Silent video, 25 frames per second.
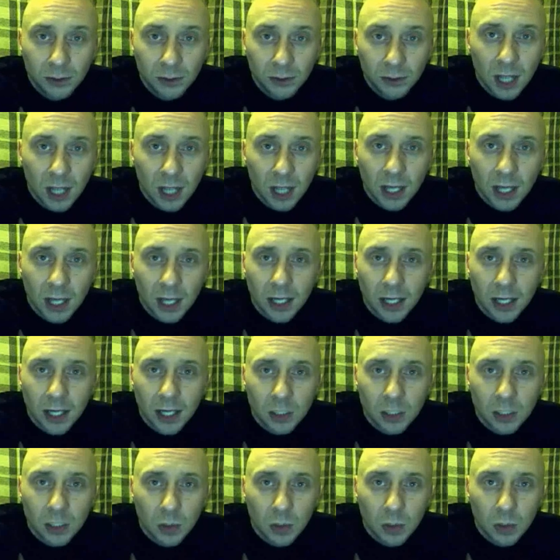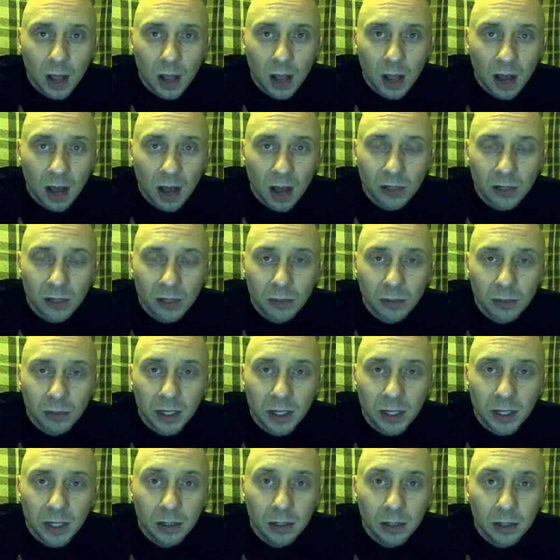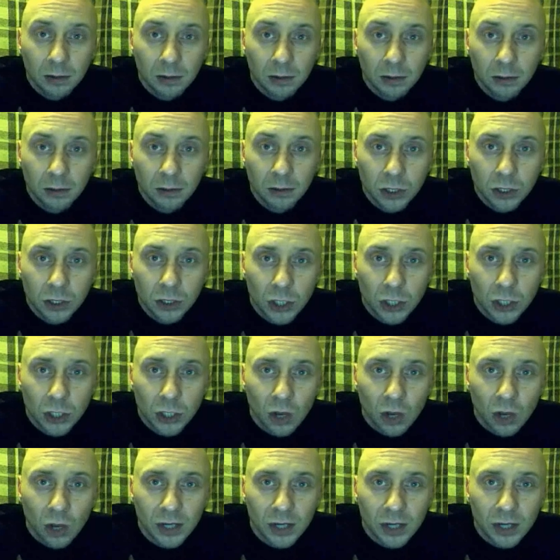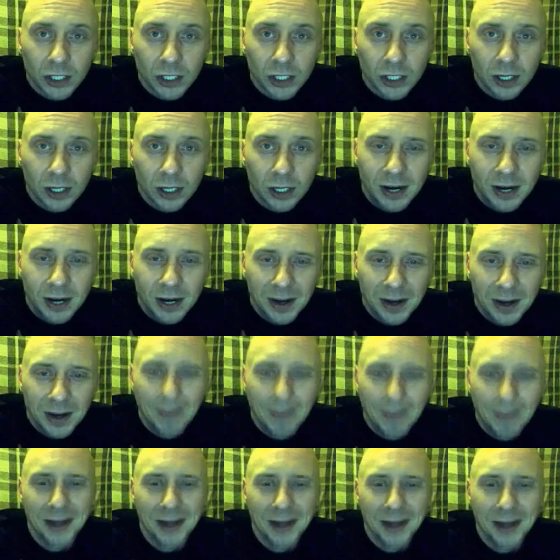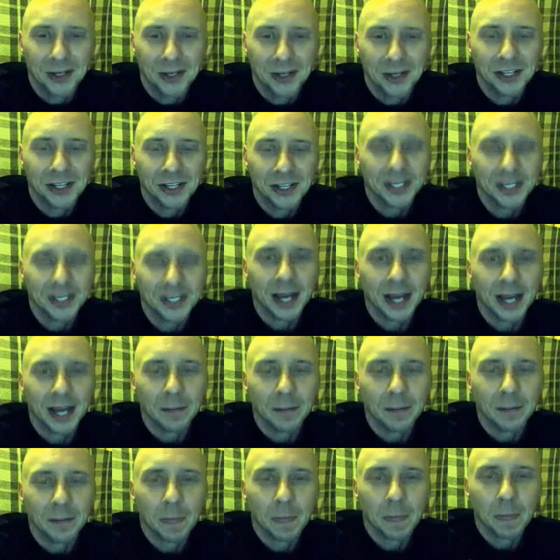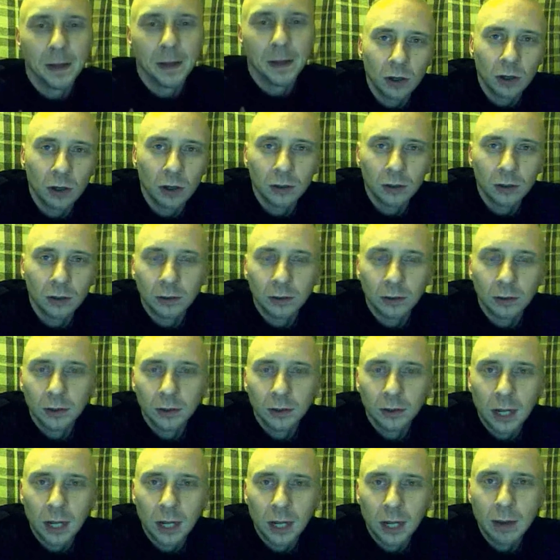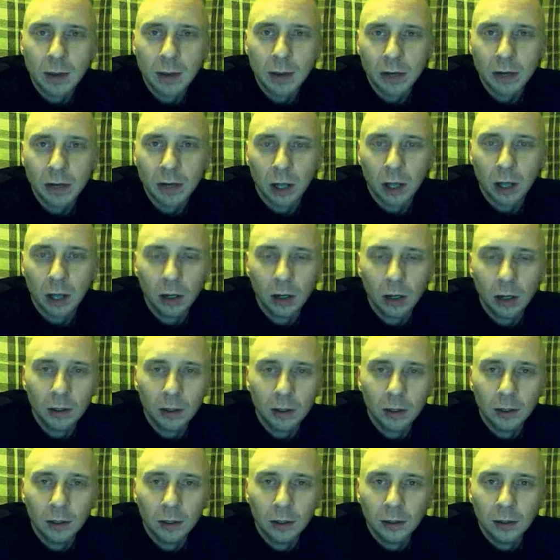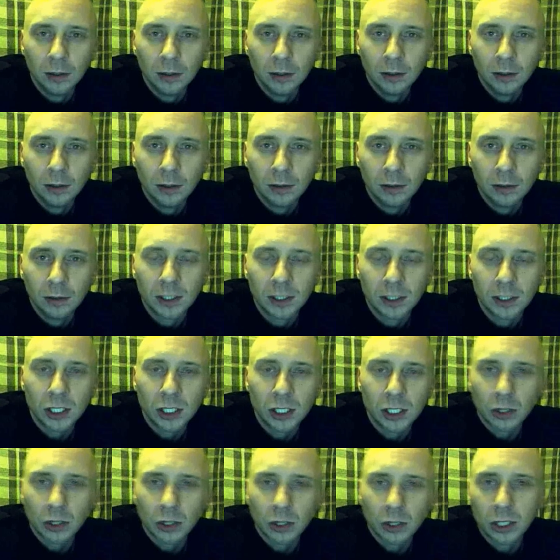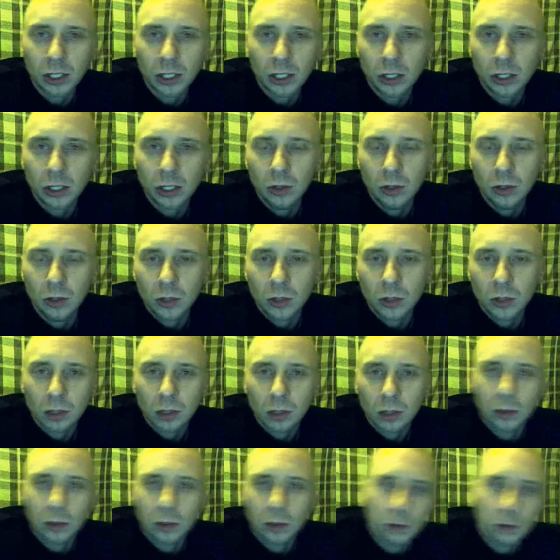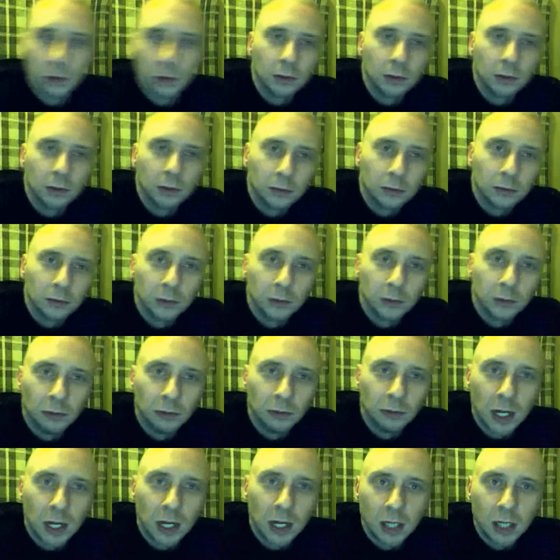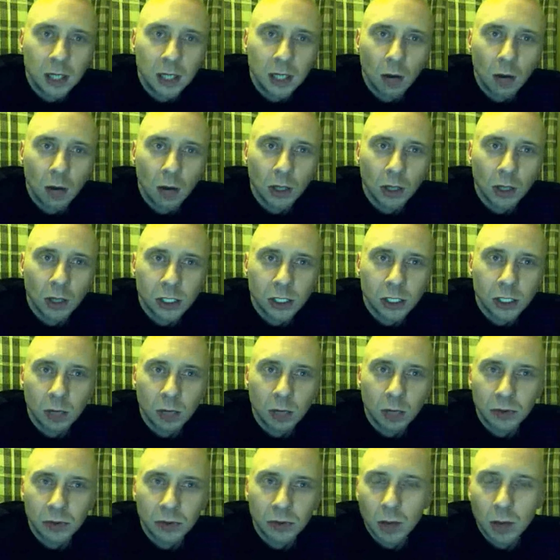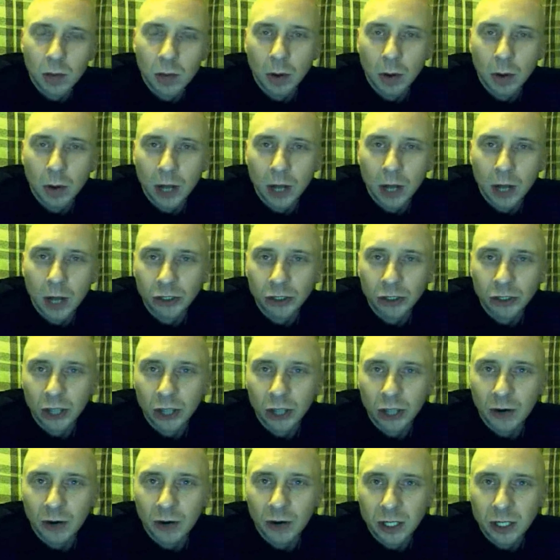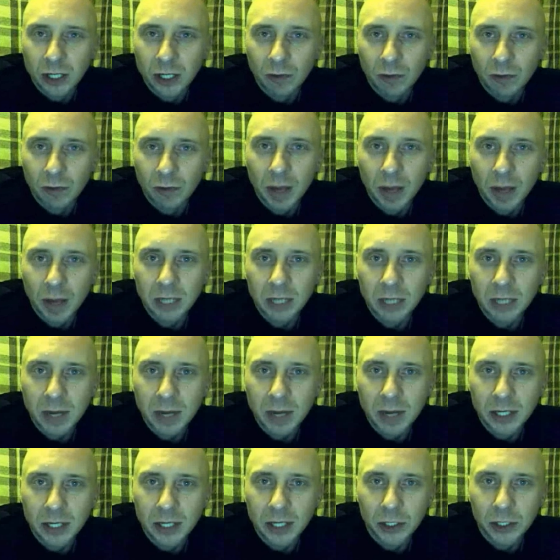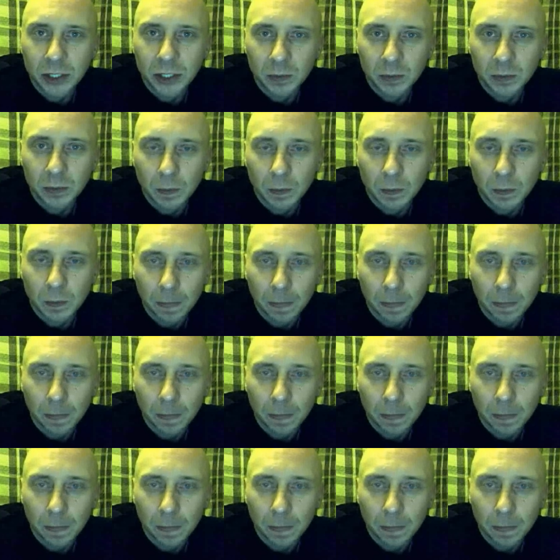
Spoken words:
for decades without having to be serviced. Amazing, isn't it, eh? But in America they decided to use radioisotope thermoelectric generators for pacemakers,